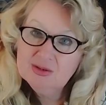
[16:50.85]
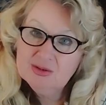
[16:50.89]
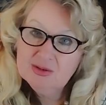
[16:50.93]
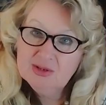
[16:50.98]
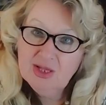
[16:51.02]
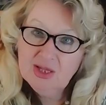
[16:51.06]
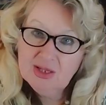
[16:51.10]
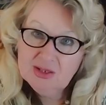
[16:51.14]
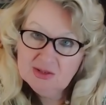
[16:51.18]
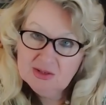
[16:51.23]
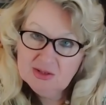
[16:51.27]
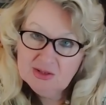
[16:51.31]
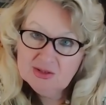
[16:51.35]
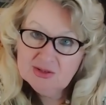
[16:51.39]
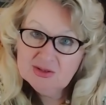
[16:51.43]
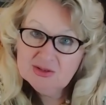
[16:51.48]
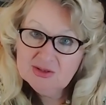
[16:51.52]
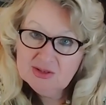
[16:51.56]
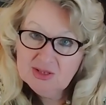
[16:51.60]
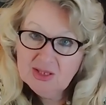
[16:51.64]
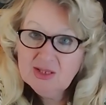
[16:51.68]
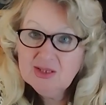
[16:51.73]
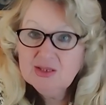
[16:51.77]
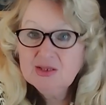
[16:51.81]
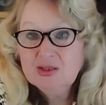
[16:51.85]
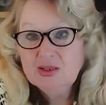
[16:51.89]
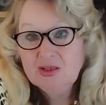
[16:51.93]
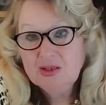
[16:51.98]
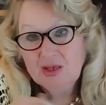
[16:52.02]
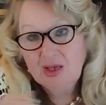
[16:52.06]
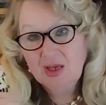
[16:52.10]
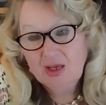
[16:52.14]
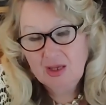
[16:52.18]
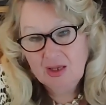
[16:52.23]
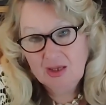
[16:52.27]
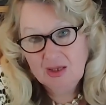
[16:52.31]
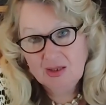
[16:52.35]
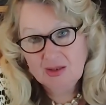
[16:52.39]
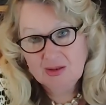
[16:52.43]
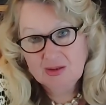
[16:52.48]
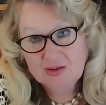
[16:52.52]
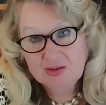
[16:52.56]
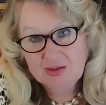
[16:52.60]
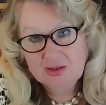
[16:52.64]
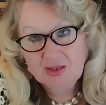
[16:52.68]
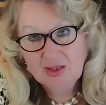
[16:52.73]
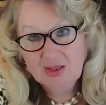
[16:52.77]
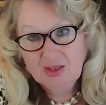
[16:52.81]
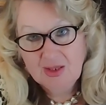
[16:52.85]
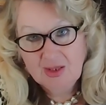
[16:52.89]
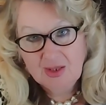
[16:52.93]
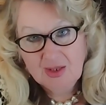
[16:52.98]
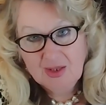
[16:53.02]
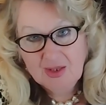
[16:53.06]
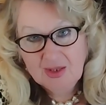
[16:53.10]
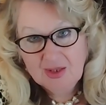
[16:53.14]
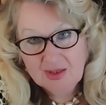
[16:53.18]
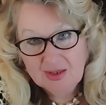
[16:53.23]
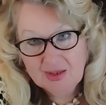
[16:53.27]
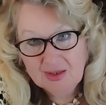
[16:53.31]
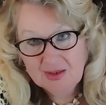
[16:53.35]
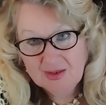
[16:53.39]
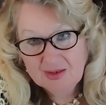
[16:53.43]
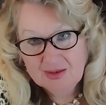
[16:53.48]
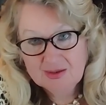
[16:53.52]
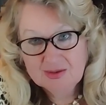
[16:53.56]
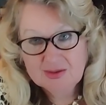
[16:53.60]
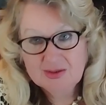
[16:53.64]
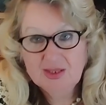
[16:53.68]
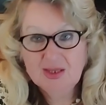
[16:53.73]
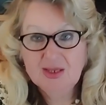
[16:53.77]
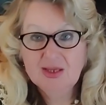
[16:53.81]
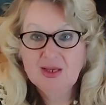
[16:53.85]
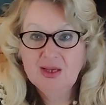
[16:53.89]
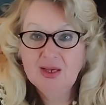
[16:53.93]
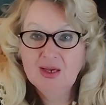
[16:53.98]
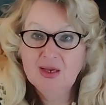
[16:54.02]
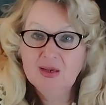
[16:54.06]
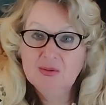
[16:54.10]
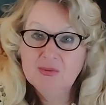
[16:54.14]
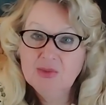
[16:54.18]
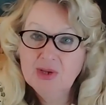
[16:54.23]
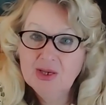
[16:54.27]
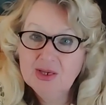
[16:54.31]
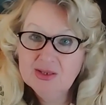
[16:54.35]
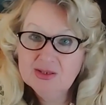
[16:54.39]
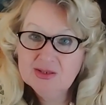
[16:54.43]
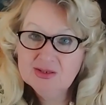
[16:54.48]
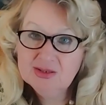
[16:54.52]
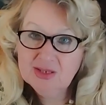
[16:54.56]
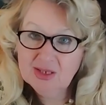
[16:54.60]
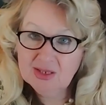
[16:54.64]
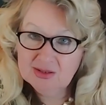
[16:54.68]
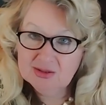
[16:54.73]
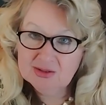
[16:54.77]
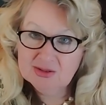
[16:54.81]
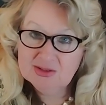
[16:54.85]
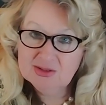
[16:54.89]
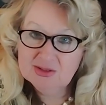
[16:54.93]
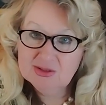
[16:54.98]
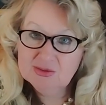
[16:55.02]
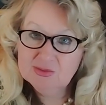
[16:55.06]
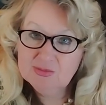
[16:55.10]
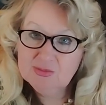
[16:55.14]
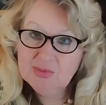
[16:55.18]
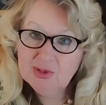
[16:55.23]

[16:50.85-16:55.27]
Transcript: daddy is daddy and they are my sons.